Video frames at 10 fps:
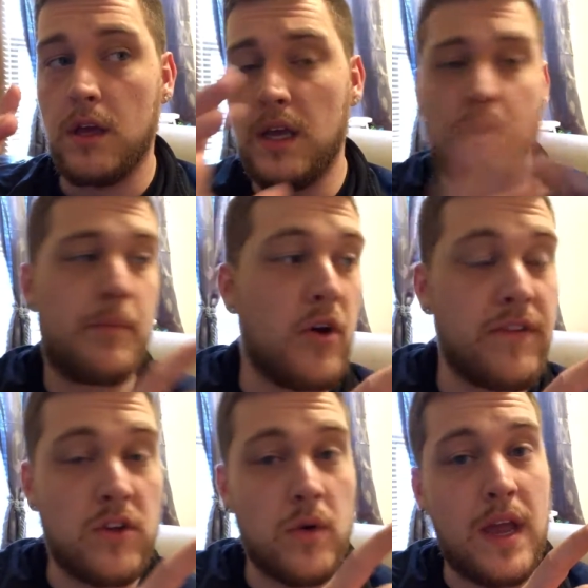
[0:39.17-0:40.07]
eating
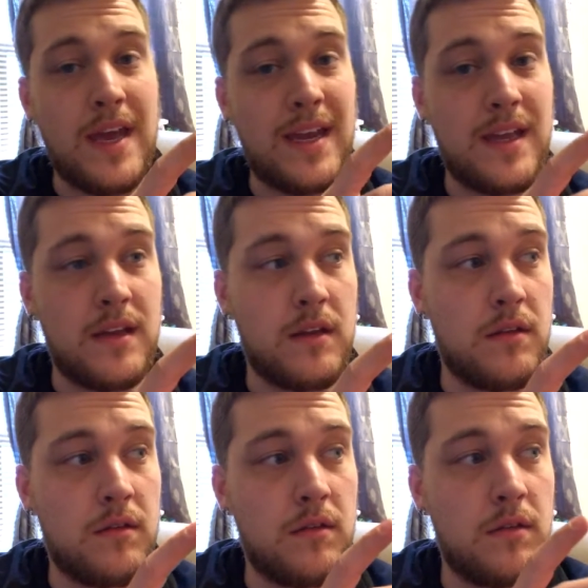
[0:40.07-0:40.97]
perfect organic
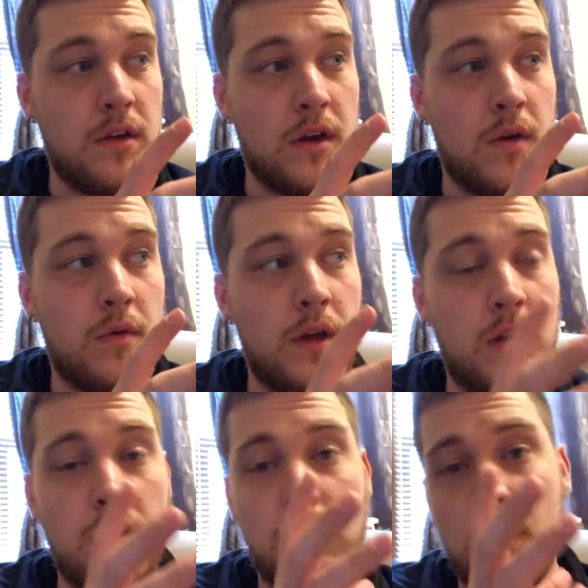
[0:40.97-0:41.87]
and,
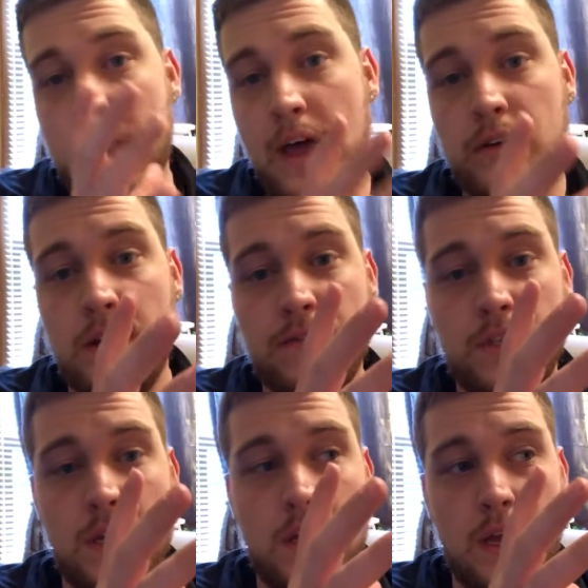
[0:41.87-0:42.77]
in a calorie
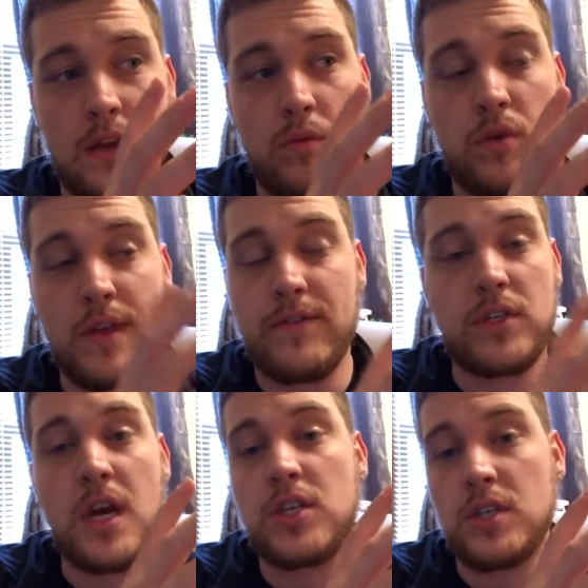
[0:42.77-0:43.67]
deficit and will never
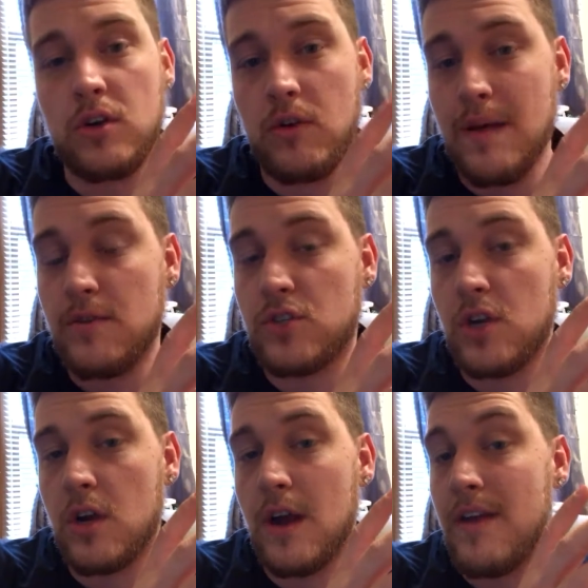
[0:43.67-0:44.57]
touch a gram of
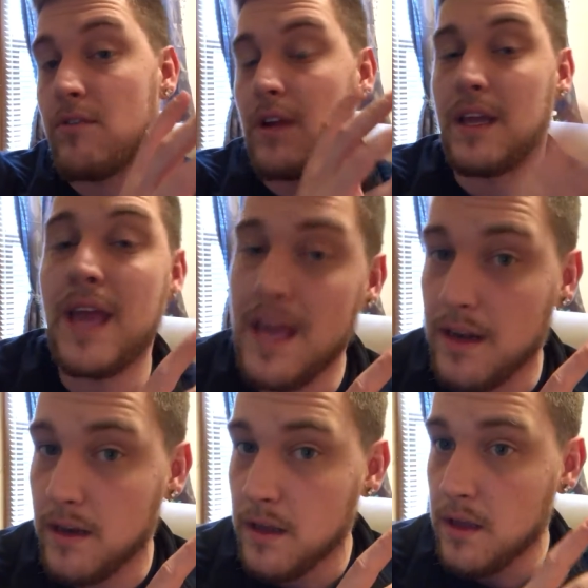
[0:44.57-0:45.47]
sugar ever
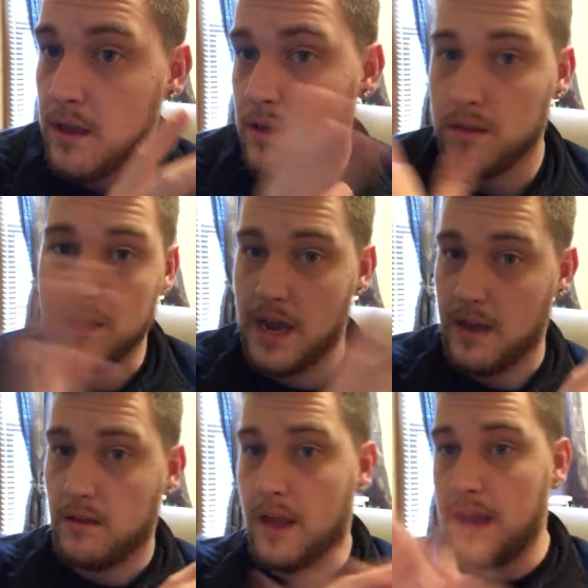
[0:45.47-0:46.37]
again
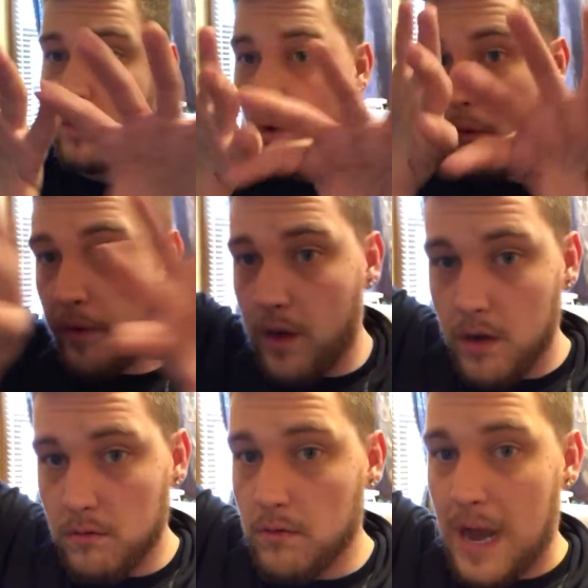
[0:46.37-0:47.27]
side. Like
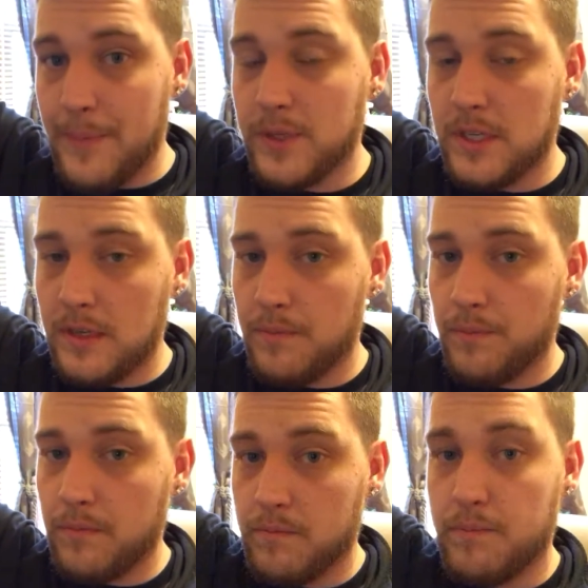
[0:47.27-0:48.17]

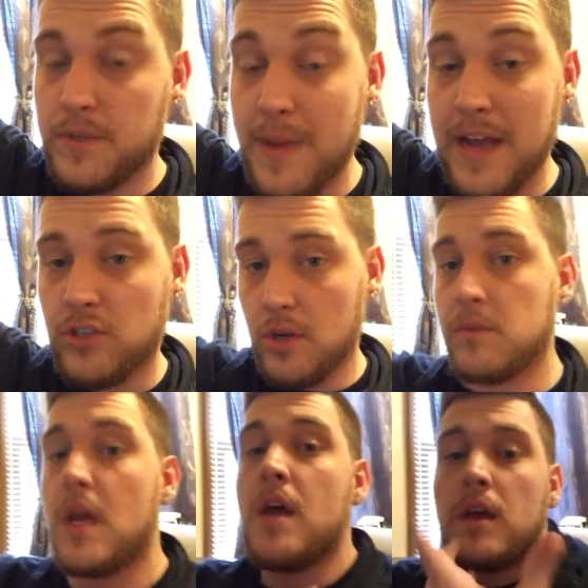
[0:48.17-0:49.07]
opposite
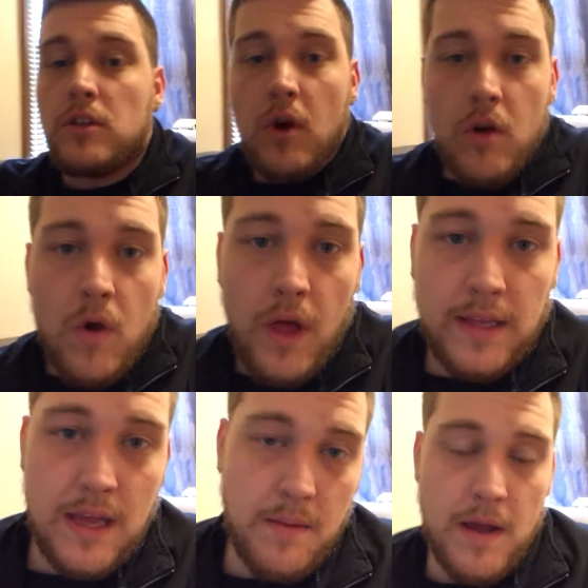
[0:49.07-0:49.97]
spectrums. Don't go
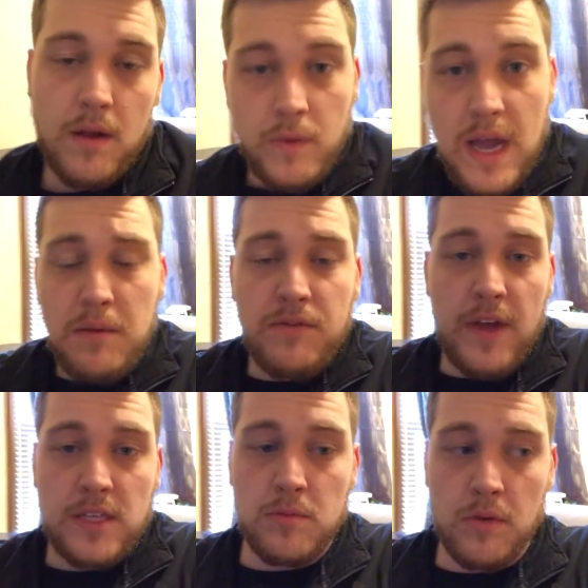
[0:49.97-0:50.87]
like that about it. We got to be
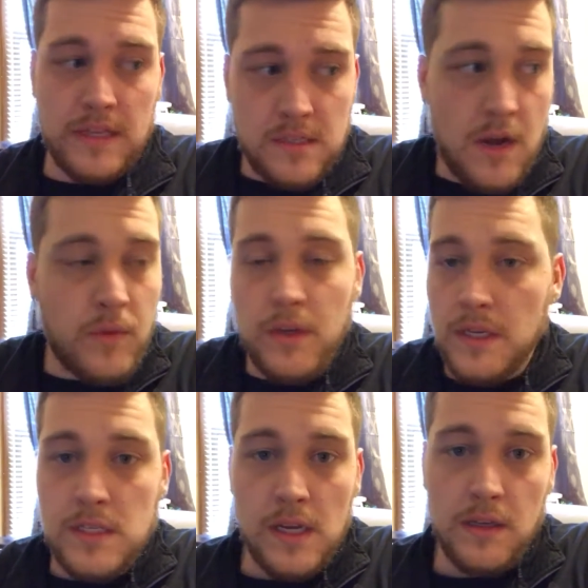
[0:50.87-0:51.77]
flexible. That's not
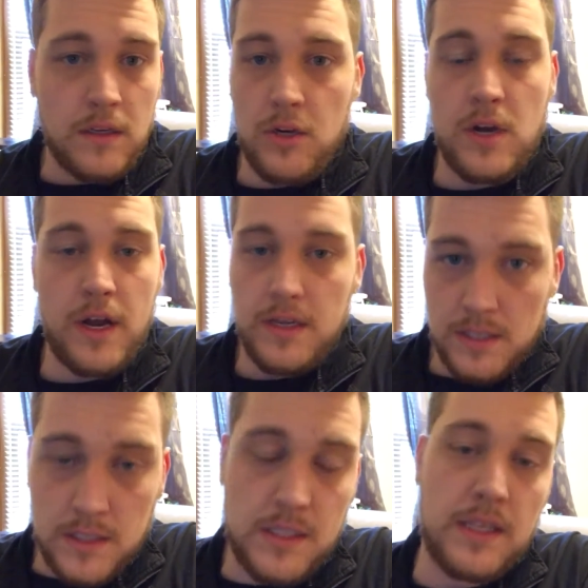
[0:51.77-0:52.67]
realistic. You're not going to
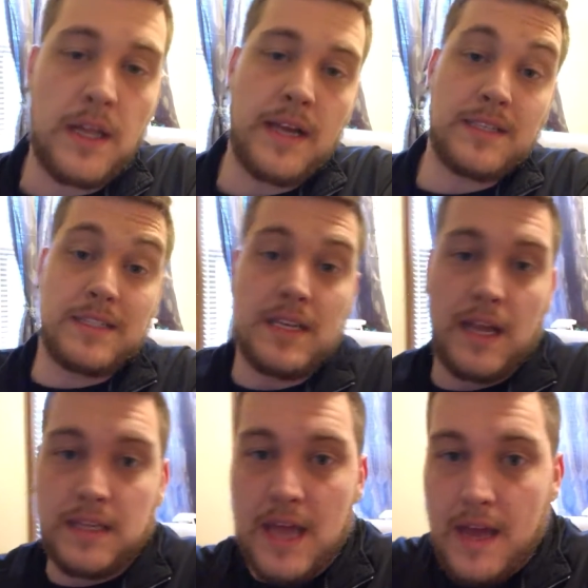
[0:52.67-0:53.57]
succeed
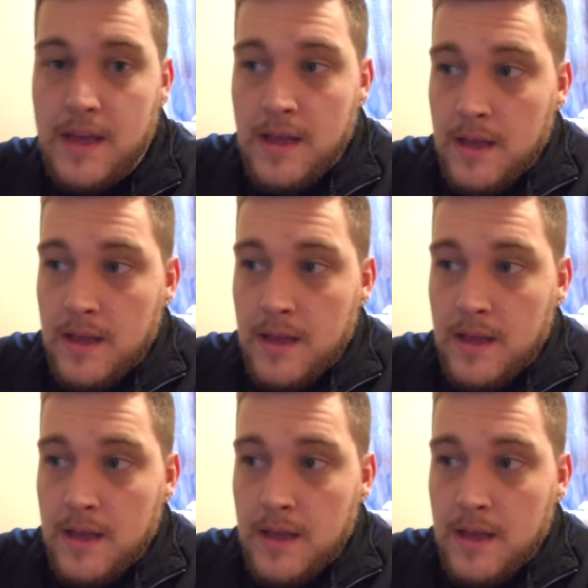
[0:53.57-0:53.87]
like that.